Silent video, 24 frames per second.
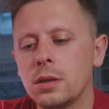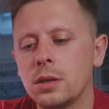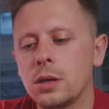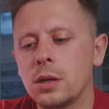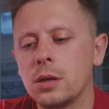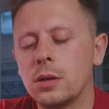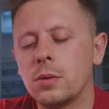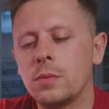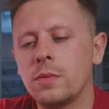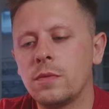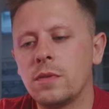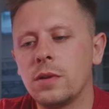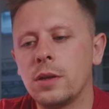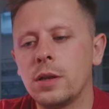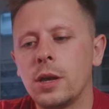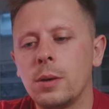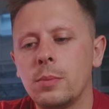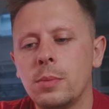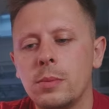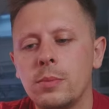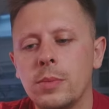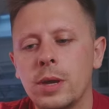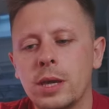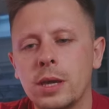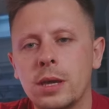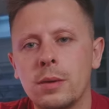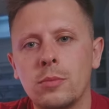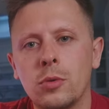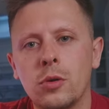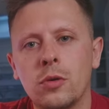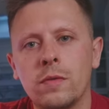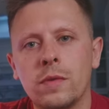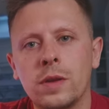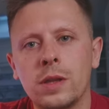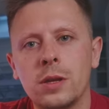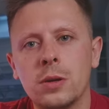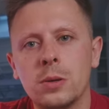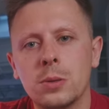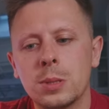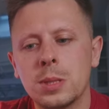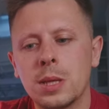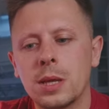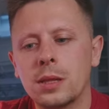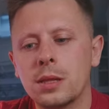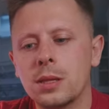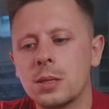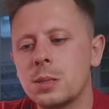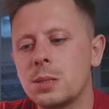Hopefully I'll be making more videos
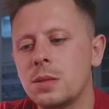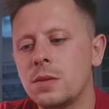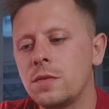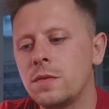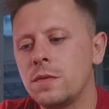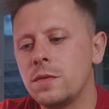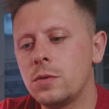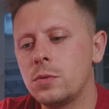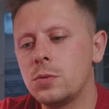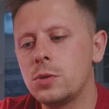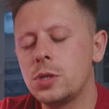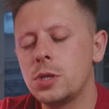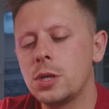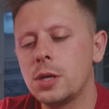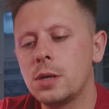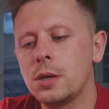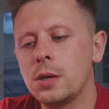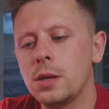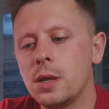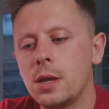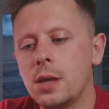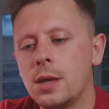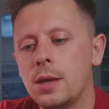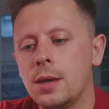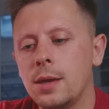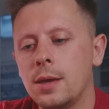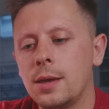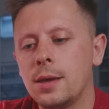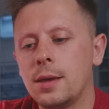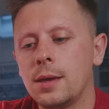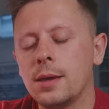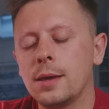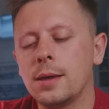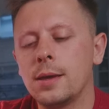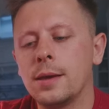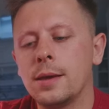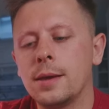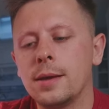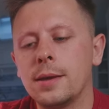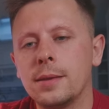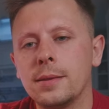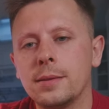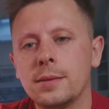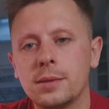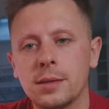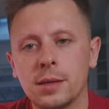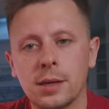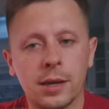like this in the future,
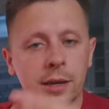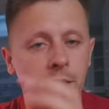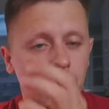and I